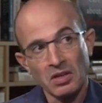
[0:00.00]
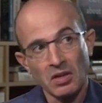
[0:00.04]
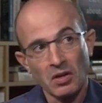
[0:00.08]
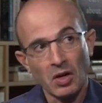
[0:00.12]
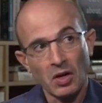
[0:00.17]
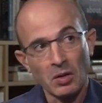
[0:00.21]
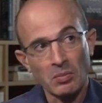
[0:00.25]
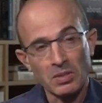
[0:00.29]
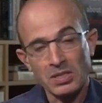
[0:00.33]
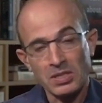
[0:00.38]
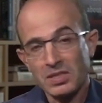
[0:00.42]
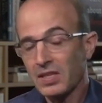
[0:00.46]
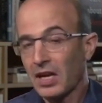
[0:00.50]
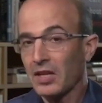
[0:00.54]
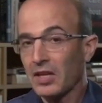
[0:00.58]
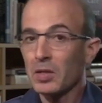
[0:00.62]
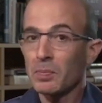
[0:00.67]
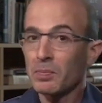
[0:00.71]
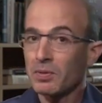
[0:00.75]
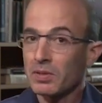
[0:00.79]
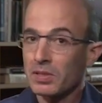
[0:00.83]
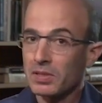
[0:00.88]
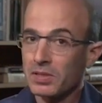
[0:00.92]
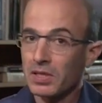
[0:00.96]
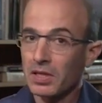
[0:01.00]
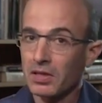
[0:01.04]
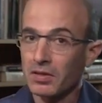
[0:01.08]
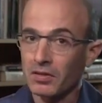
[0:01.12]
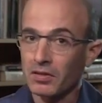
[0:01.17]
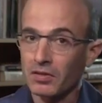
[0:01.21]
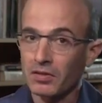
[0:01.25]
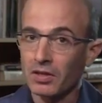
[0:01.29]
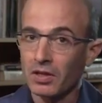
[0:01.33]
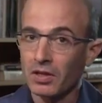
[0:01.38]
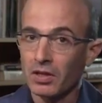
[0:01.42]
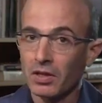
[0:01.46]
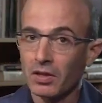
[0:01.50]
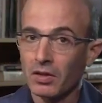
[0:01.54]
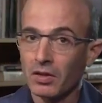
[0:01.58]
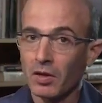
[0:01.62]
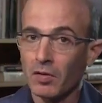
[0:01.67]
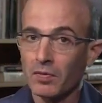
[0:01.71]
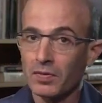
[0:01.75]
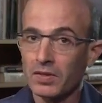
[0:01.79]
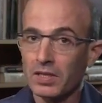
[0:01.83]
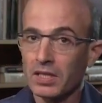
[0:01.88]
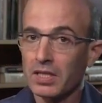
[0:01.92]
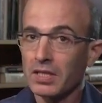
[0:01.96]
almost 90%
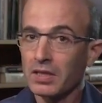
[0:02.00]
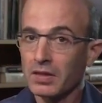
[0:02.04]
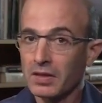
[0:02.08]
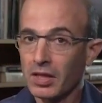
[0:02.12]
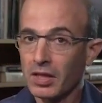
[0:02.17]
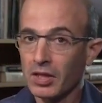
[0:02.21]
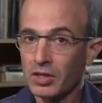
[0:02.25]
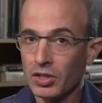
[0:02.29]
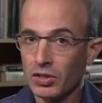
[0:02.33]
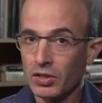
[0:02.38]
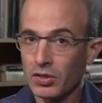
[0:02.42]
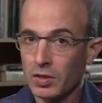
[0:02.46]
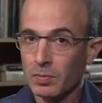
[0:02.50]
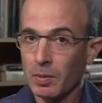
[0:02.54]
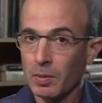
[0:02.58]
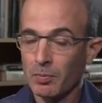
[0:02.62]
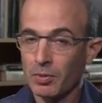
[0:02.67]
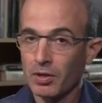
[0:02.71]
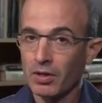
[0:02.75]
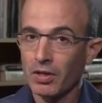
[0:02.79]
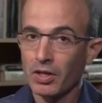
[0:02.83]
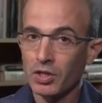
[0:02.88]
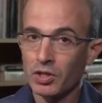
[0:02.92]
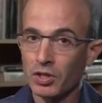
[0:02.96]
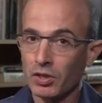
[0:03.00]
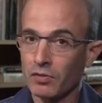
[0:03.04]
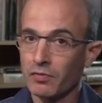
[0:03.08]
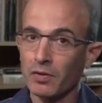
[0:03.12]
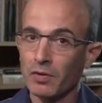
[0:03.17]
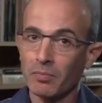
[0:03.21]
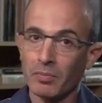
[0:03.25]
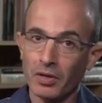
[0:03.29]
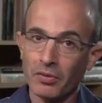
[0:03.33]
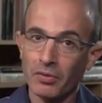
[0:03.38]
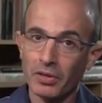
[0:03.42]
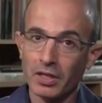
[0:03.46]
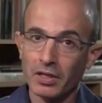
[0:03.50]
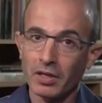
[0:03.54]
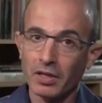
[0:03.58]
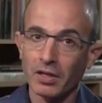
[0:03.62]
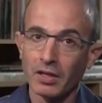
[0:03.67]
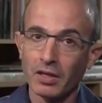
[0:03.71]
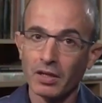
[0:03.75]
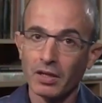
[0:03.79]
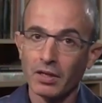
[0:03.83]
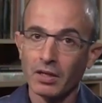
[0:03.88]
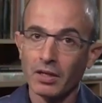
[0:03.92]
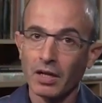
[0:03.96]
of the indigenous population of
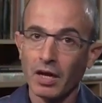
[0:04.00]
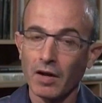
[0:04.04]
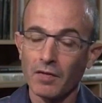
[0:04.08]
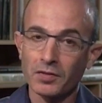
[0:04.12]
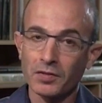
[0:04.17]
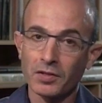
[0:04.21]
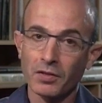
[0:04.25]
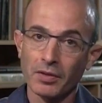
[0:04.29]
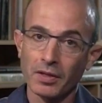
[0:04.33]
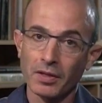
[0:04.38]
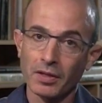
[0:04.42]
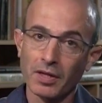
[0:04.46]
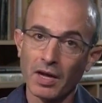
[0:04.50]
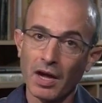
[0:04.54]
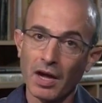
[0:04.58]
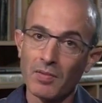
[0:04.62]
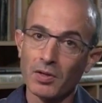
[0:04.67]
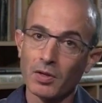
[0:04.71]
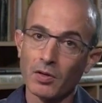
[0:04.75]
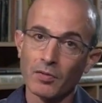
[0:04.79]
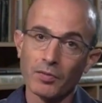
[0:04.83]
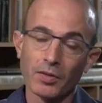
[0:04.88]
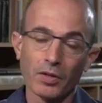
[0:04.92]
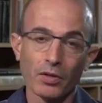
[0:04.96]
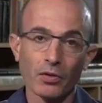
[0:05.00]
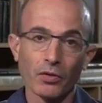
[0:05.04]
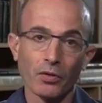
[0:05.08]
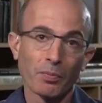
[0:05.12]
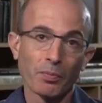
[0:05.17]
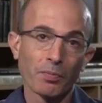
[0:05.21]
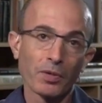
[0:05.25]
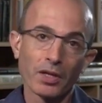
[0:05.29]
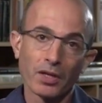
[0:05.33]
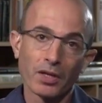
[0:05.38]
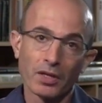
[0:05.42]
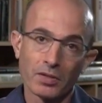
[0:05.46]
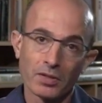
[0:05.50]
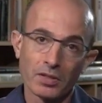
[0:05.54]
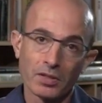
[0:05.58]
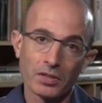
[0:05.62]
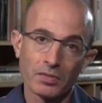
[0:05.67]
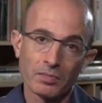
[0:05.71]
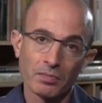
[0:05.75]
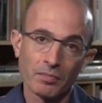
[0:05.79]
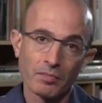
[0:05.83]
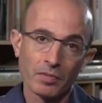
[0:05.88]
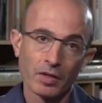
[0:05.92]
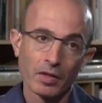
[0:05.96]
America after the coming of the
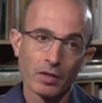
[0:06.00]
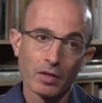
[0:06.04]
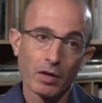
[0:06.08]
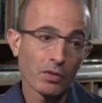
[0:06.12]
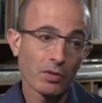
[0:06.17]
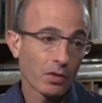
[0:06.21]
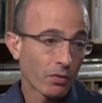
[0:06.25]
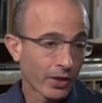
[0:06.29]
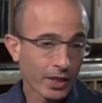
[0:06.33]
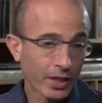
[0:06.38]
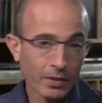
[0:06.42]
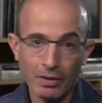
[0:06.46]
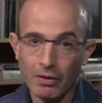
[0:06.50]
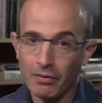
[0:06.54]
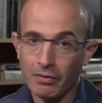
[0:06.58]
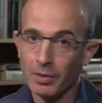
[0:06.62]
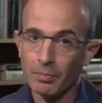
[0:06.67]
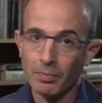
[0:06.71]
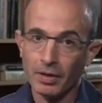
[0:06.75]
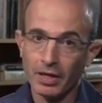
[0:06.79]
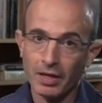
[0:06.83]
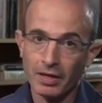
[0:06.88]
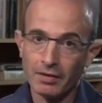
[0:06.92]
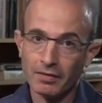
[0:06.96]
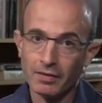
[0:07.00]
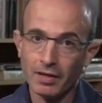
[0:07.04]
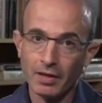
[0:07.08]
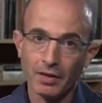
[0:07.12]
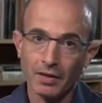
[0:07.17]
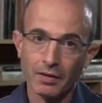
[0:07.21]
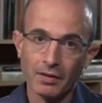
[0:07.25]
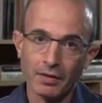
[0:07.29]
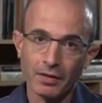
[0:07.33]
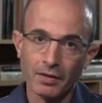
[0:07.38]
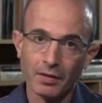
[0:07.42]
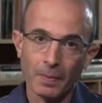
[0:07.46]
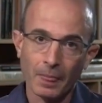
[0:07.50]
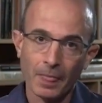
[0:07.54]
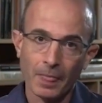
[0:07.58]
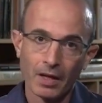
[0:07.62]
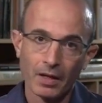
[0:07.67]
Europeans, or you read about the Black Death.